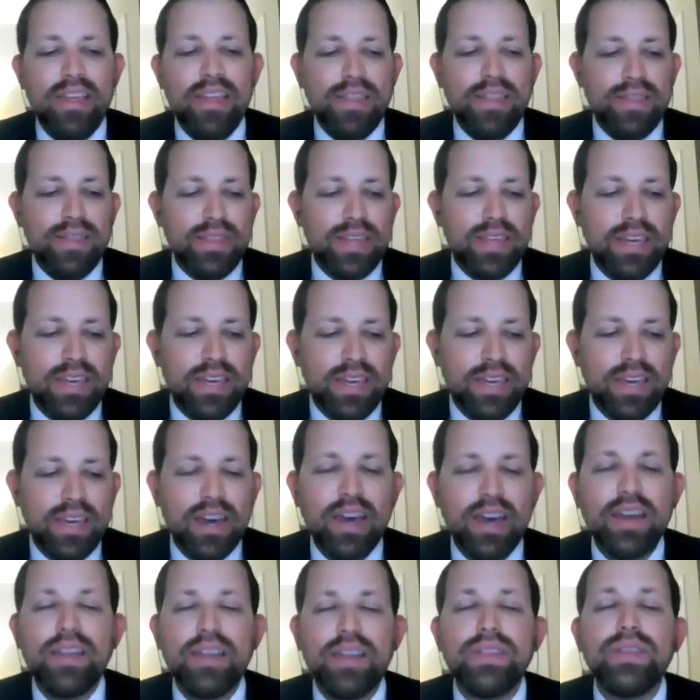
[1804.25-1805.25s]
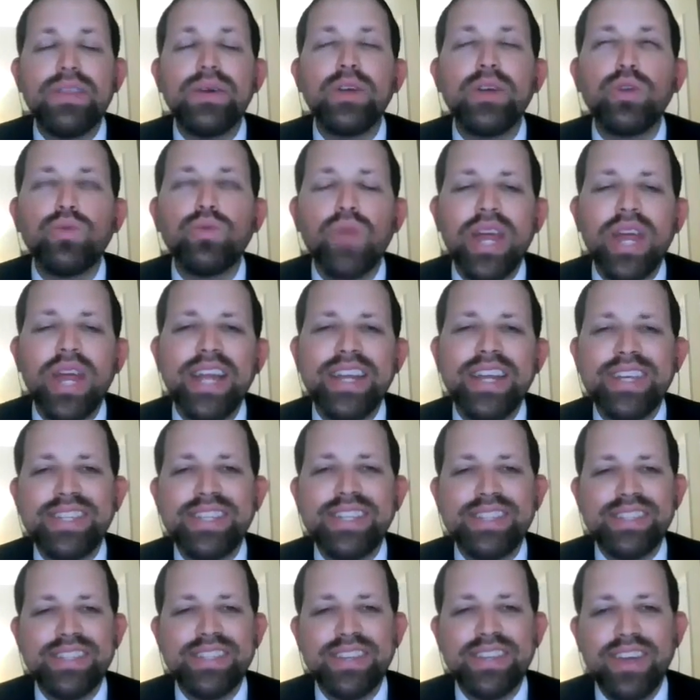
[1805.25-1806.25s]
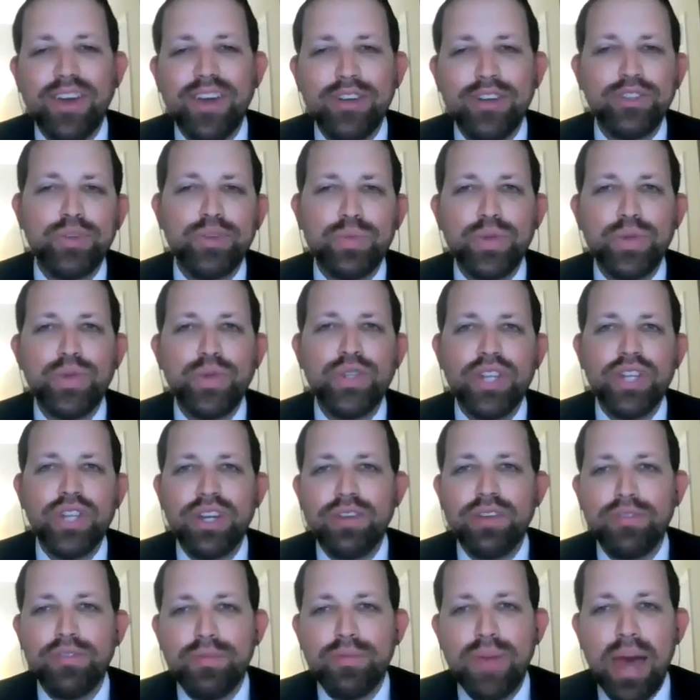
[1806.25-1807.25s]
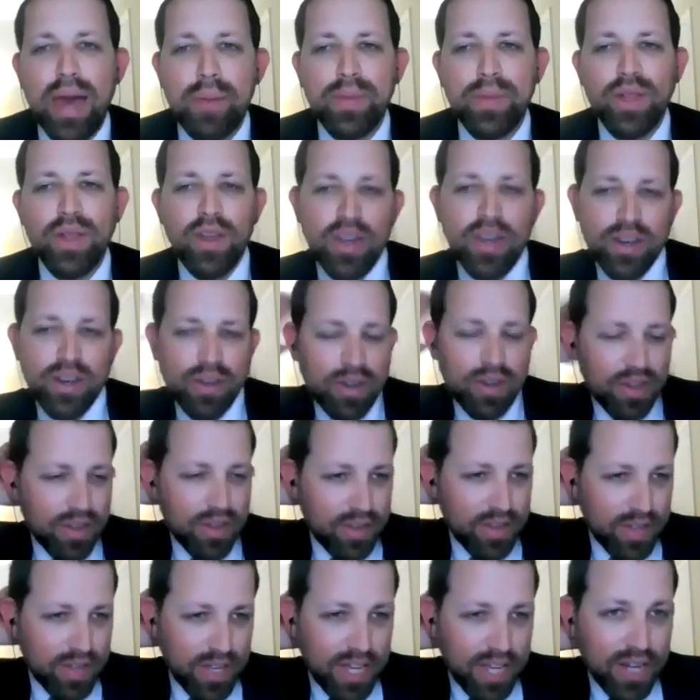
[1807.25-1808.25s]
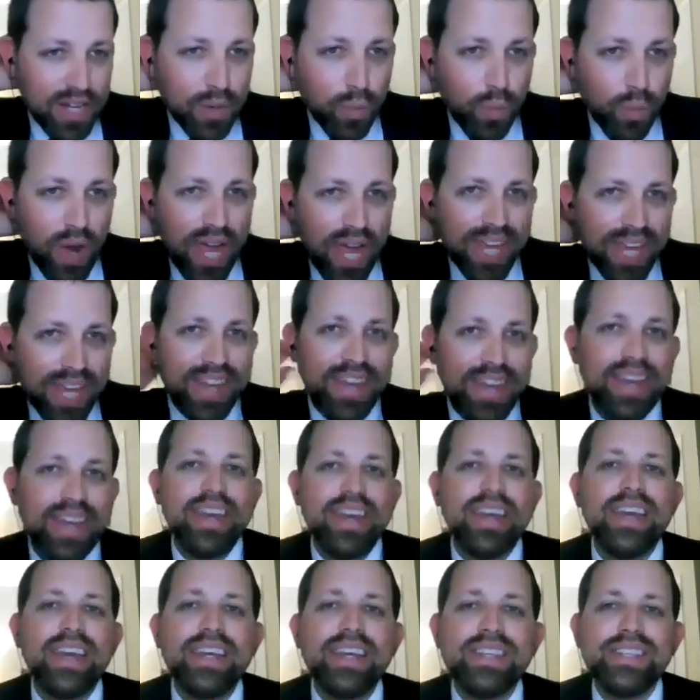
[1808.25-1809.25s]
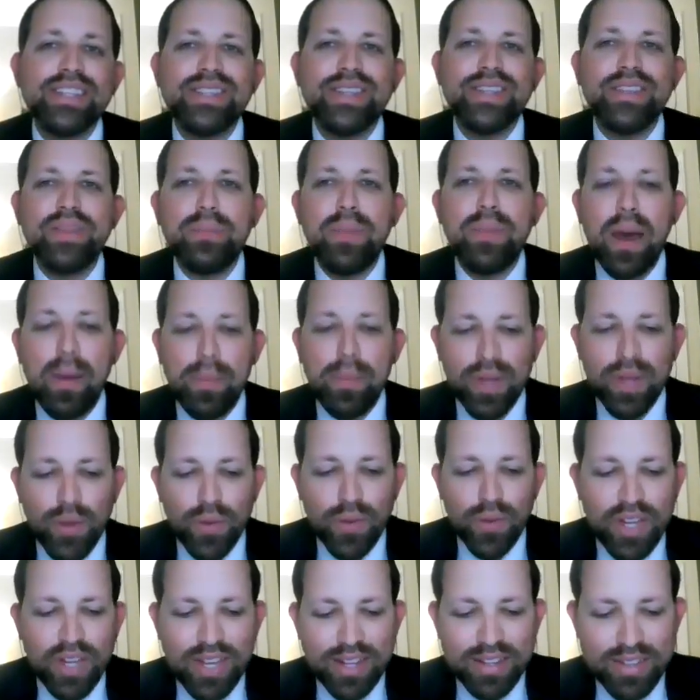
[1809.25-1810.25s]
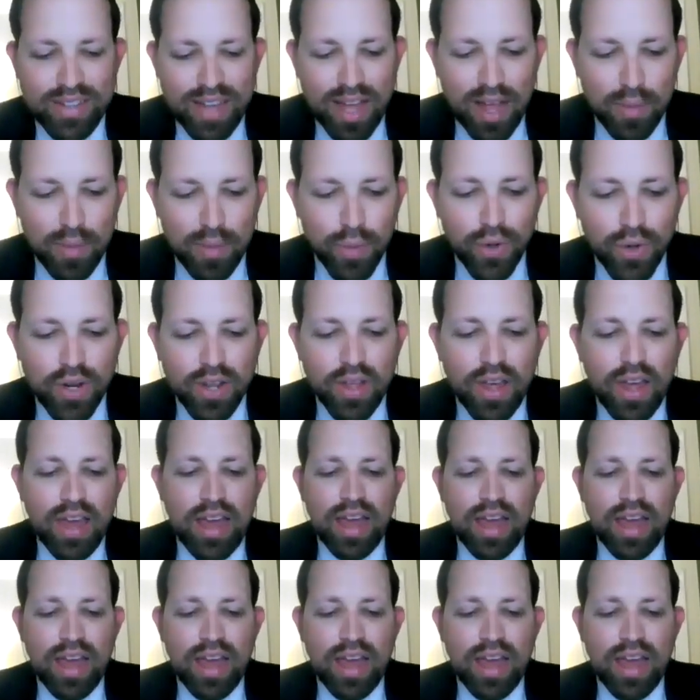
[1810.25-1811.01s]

The greatest contribution of Babylon, in a way, is the Babylonian Talmud.